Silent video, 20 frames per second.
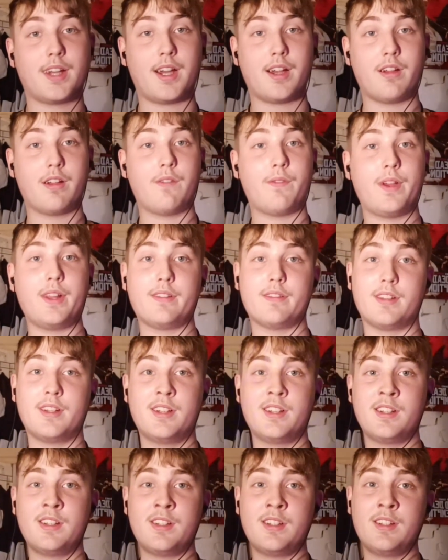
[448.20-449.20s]
event.
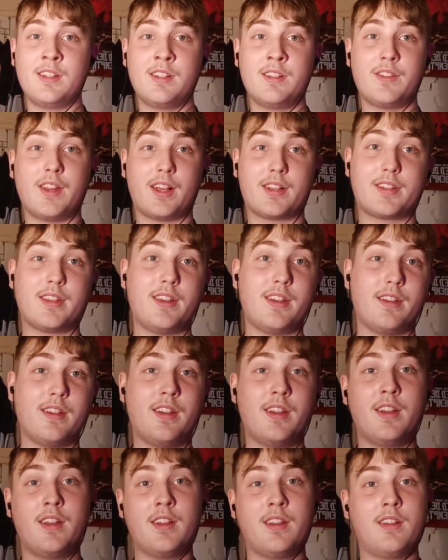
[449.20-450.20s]
That's it.
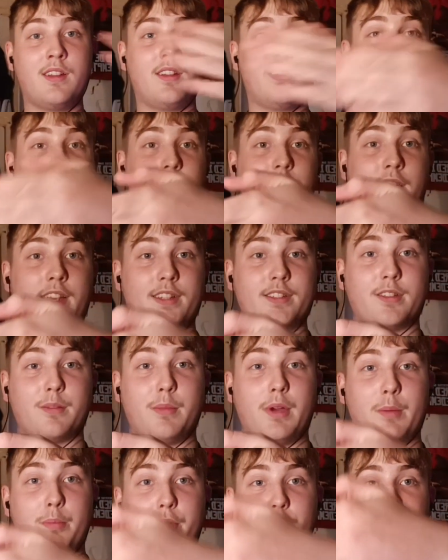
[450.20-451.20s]
These are my
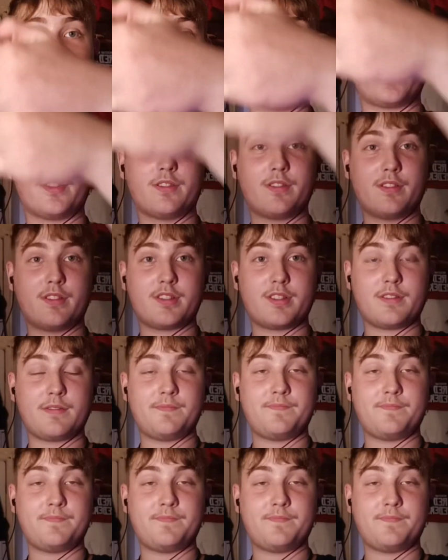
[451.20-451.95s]
predictions.